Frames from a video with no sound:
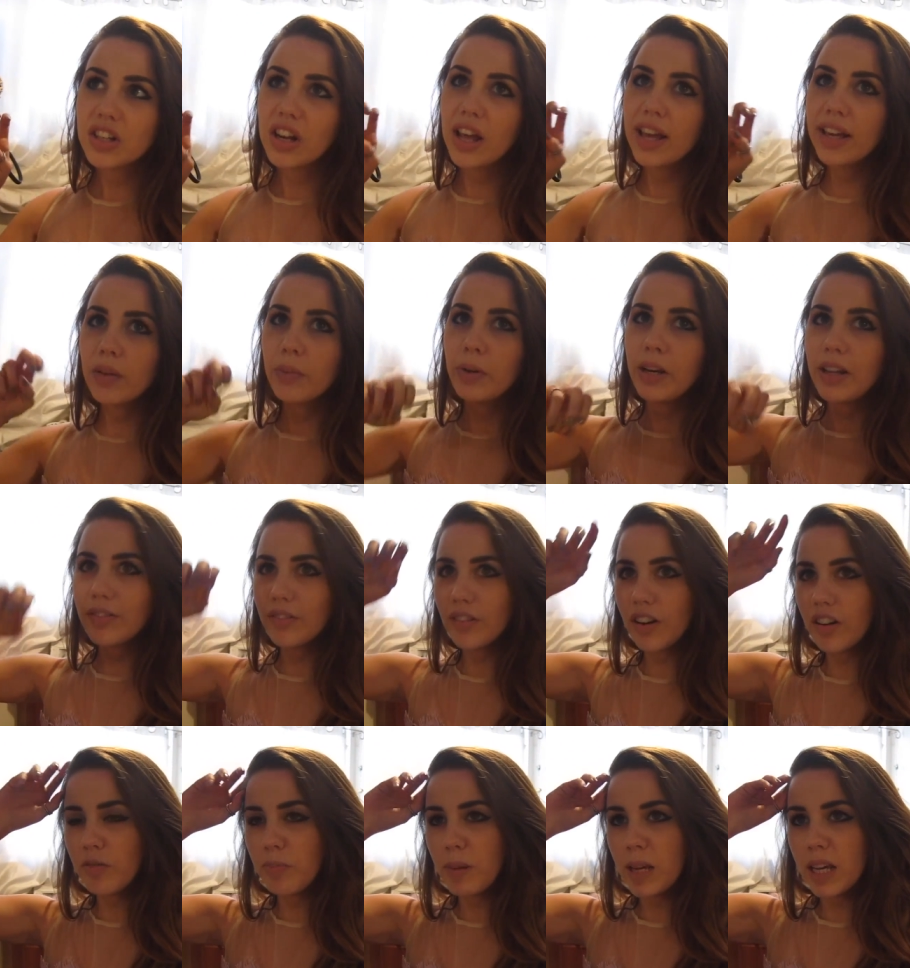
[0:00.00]
Like whenever
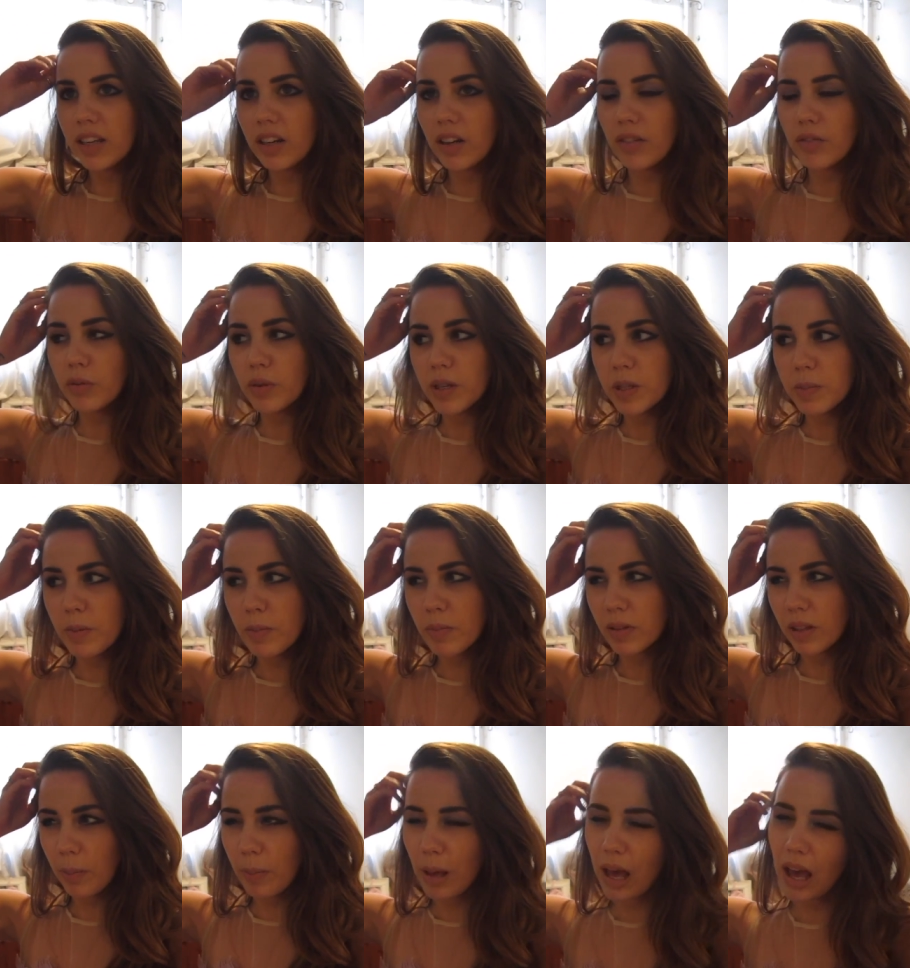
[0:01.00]
I've been, I've always been with
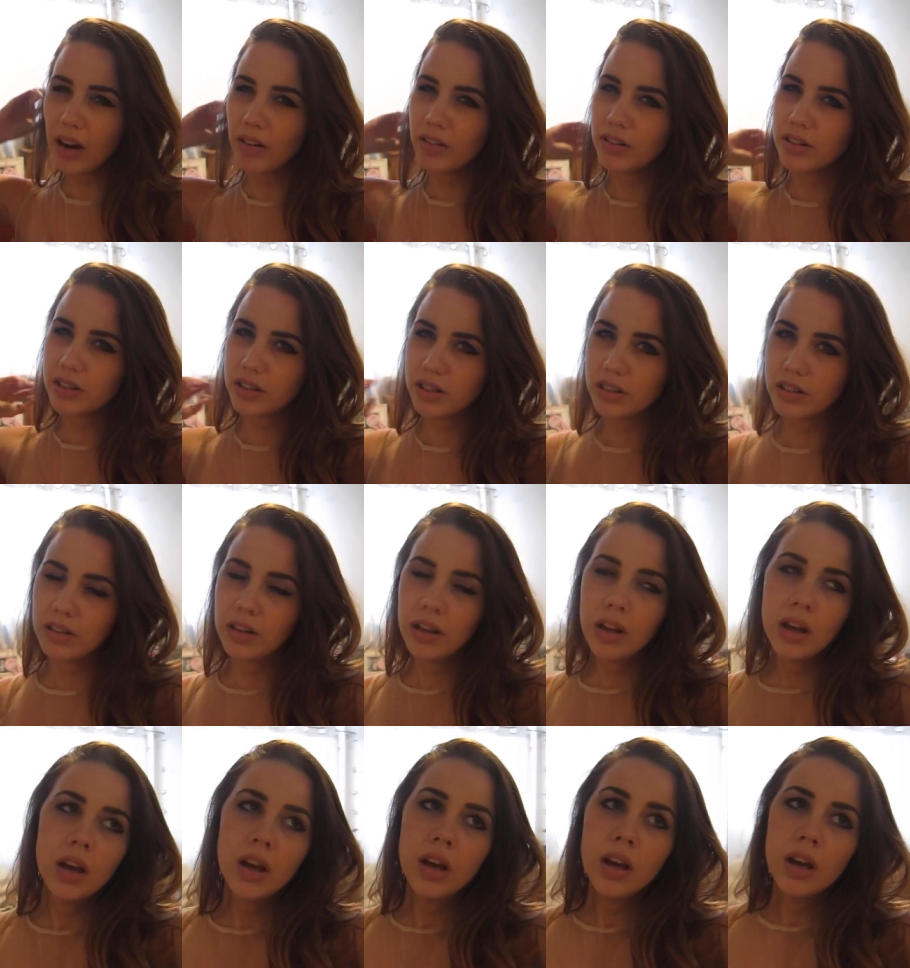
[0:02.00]
like parents and
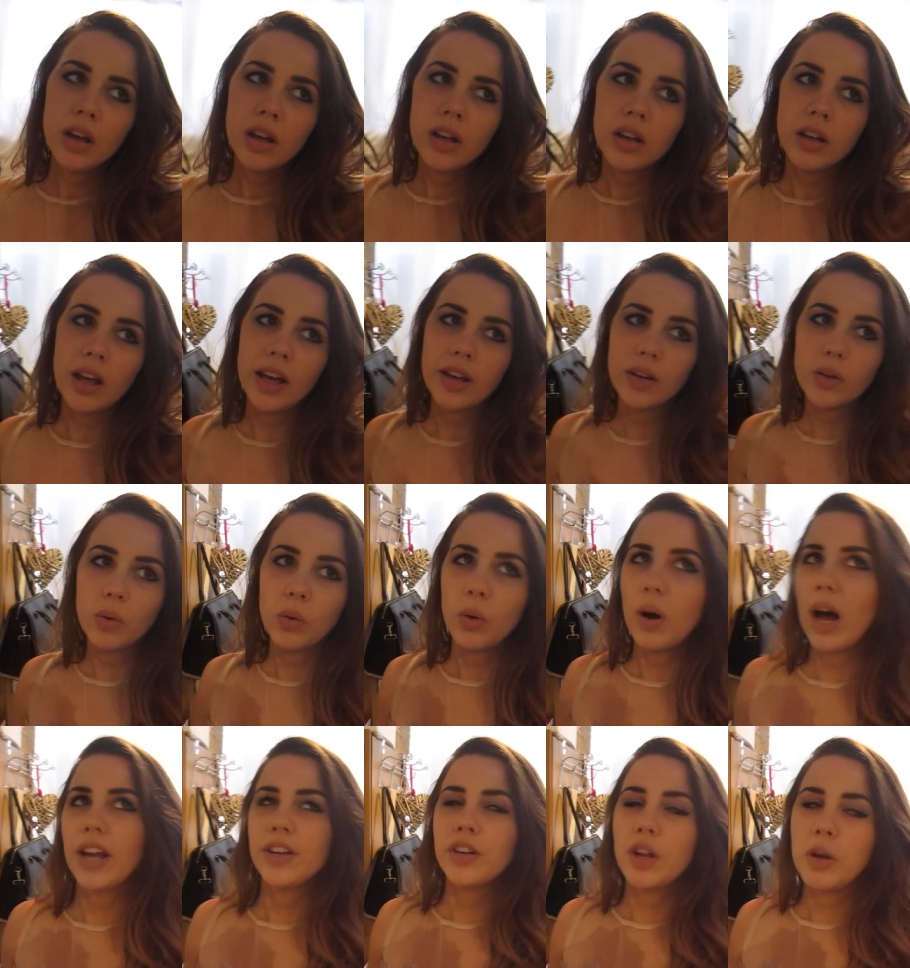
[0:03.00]
like, or
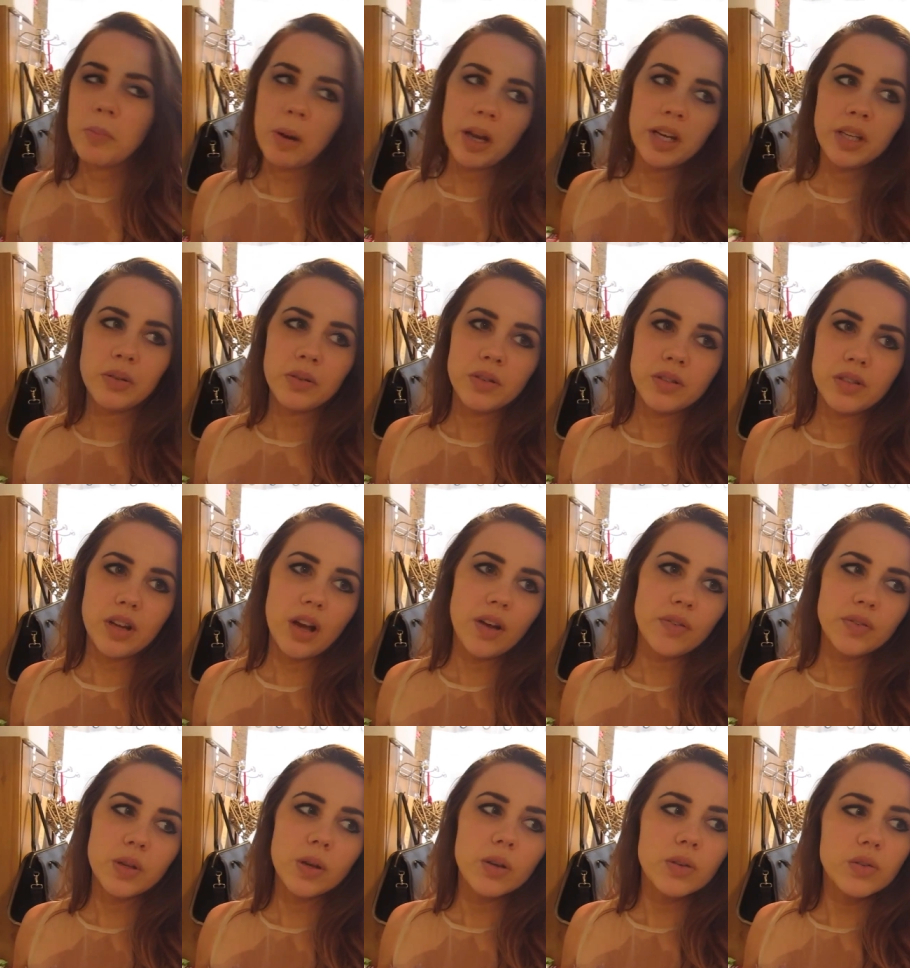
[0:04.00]
had no money and
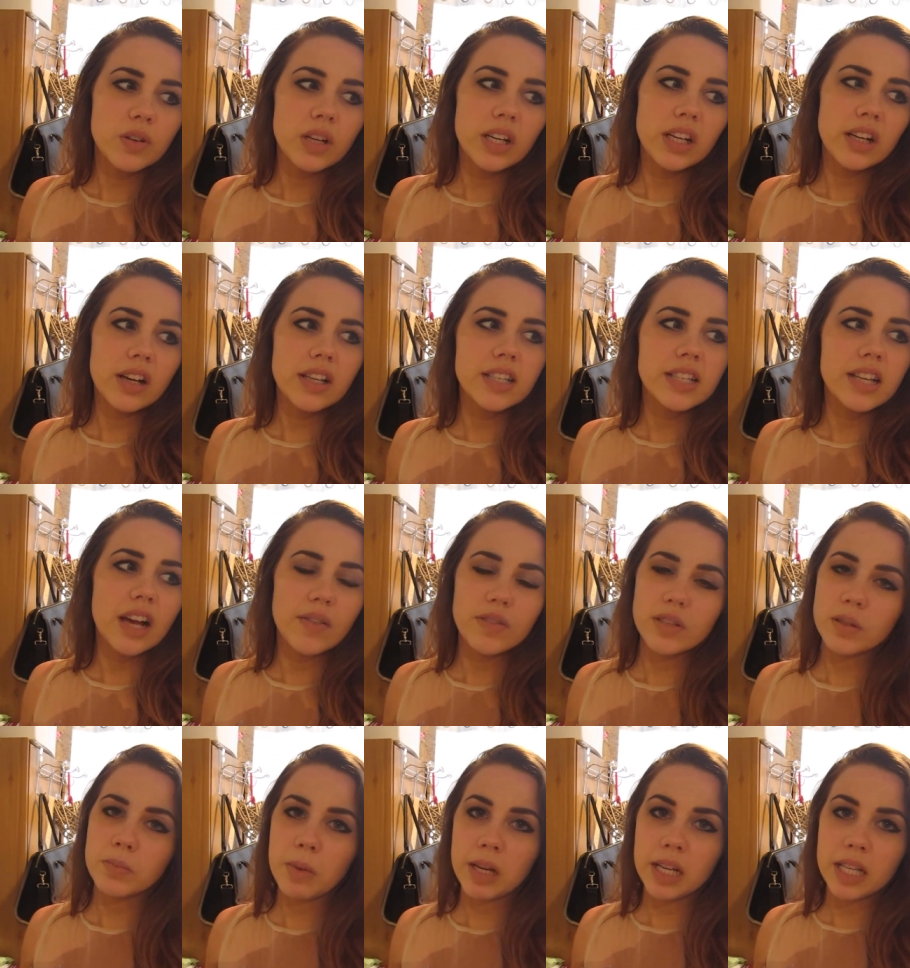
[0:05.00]
stuff. So it was really nice to have
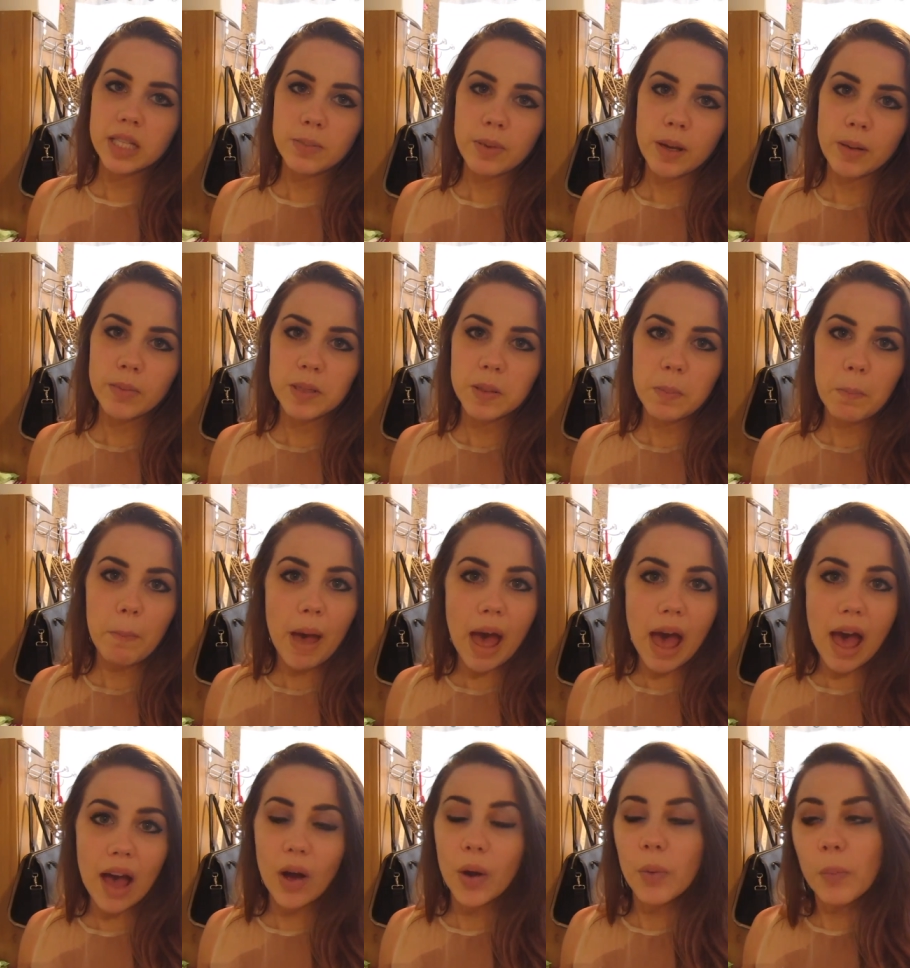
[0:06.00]
some money to be able to
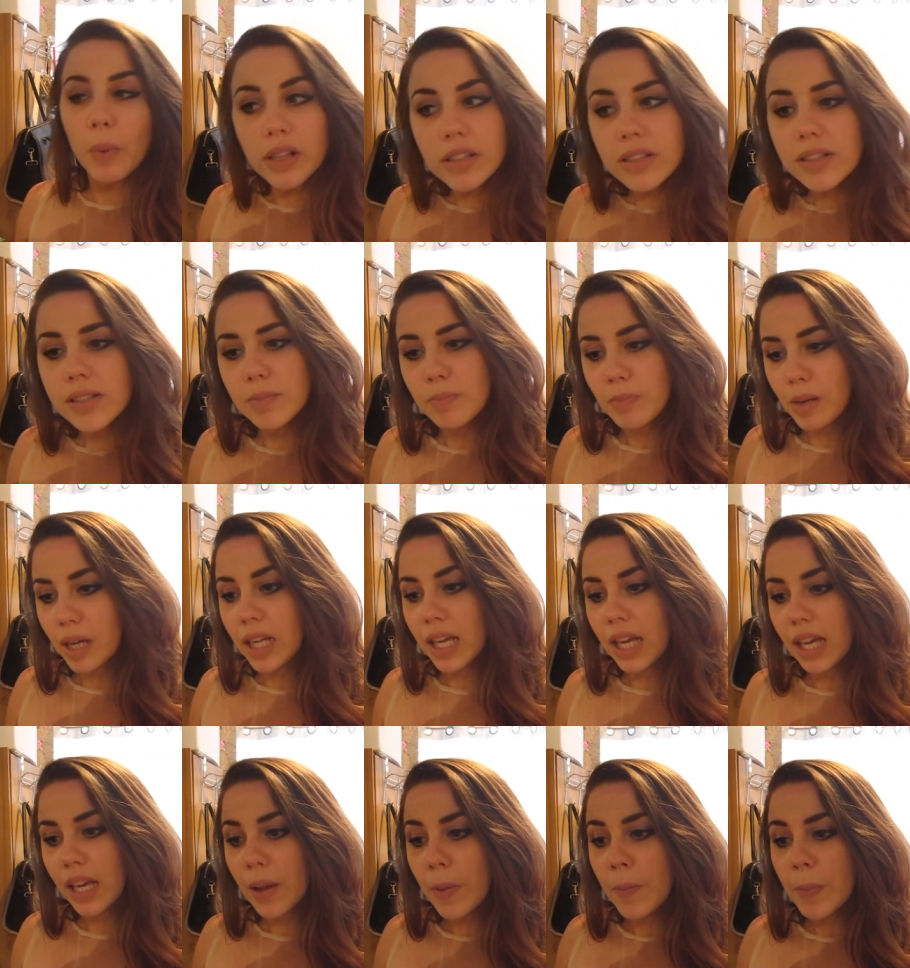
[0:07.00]
bet. I won some
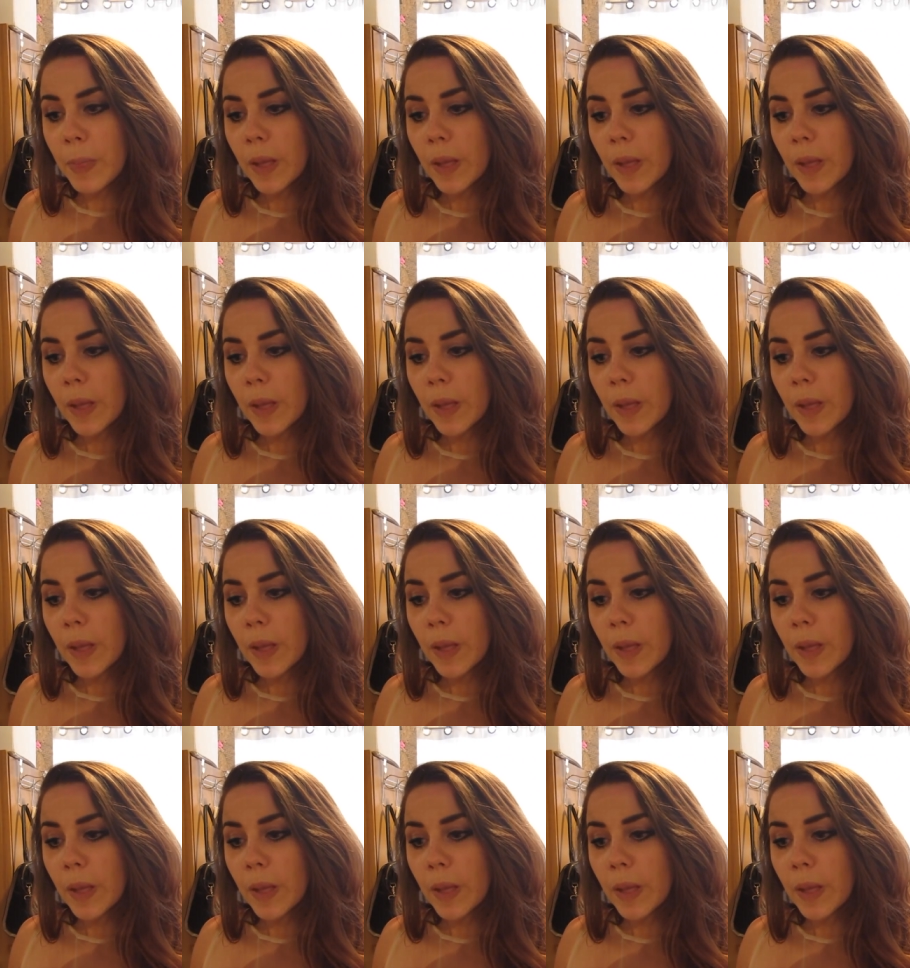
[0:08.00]
money,